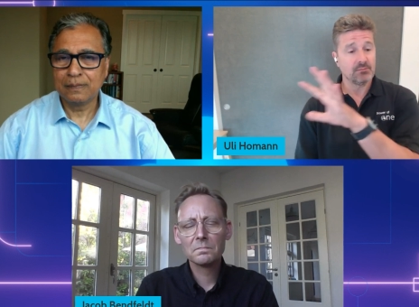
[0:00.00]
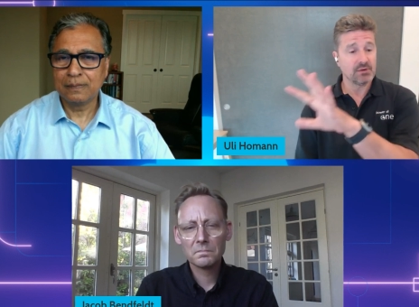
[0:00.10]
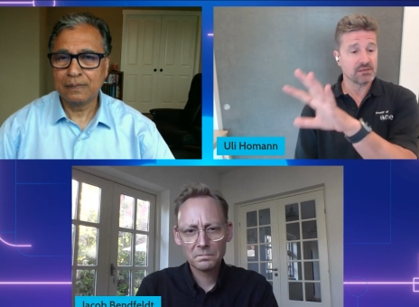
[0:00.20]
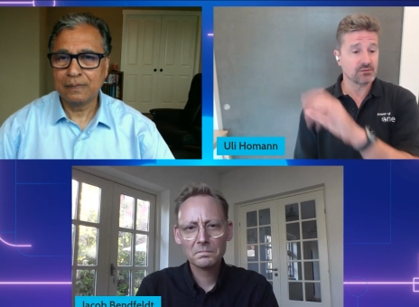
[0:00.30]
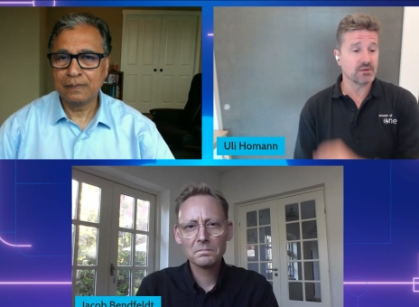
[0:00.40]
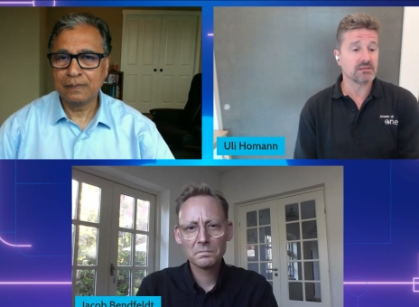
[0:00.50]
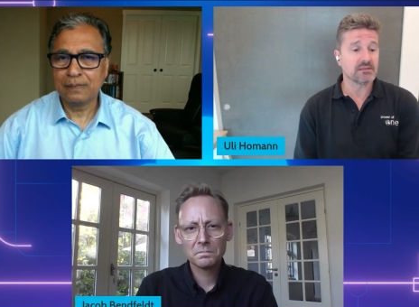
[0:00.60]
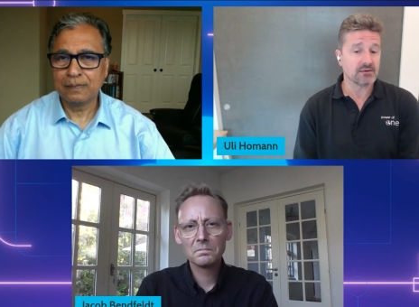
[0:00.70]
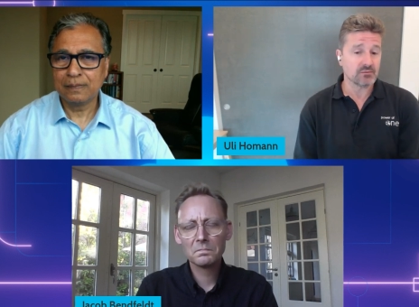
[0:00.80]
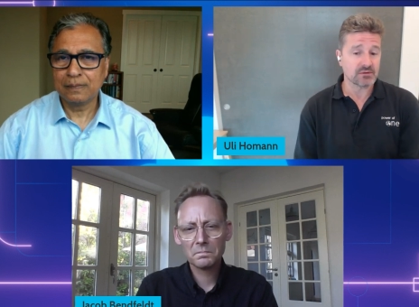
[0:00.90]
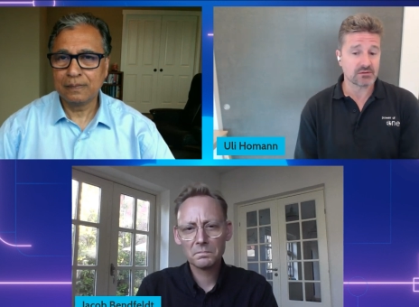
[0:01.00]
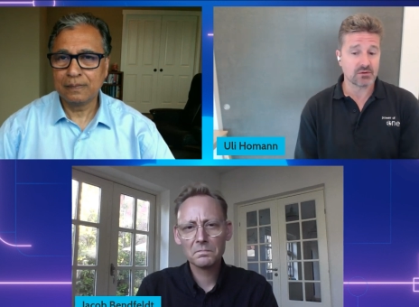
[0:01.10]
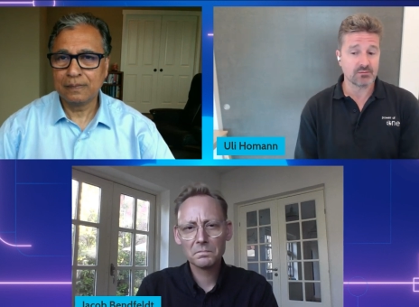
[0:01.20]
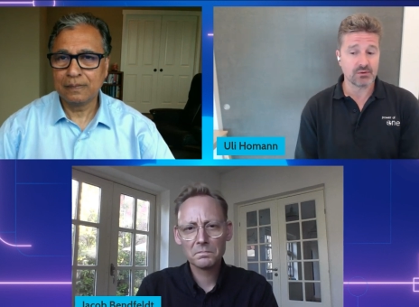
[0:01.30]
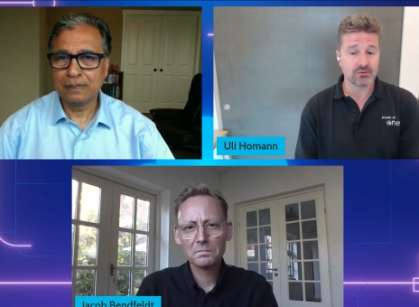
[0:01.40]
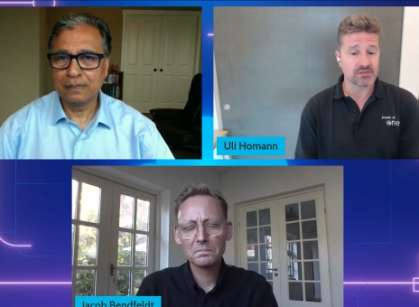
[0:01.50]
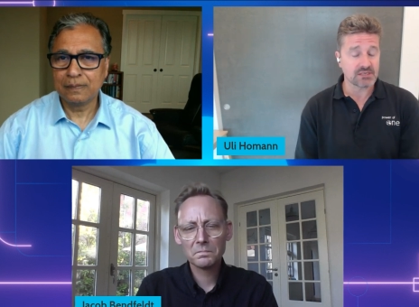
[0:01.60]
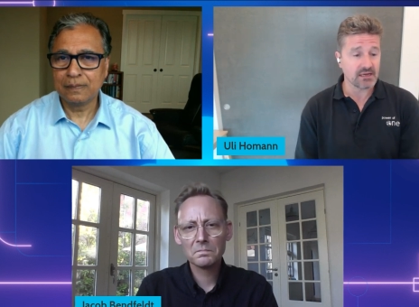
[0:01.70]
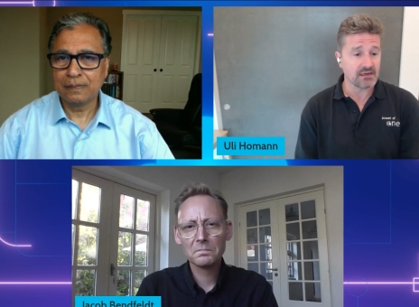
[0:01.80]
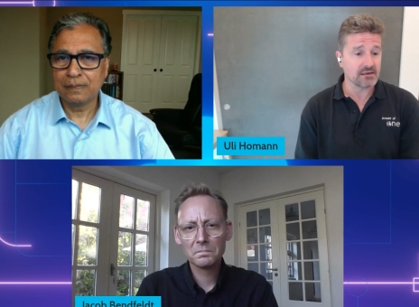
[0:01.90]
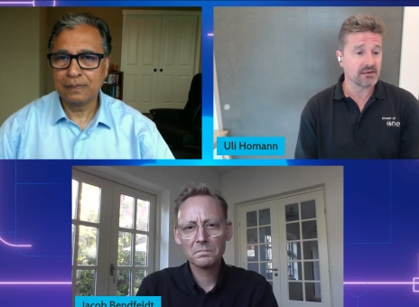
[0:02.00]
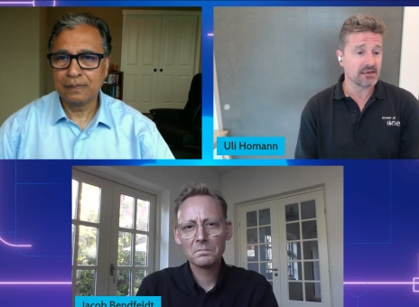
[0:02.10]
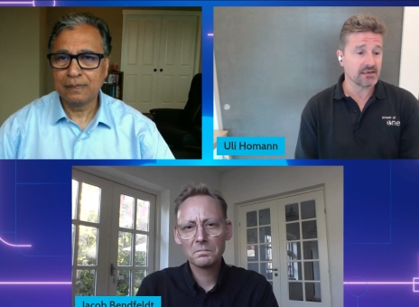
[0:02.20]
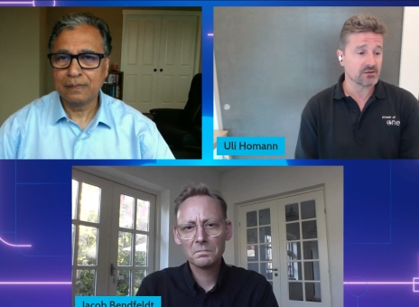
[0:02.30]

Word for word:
Speaker 1: but doing that with computer scale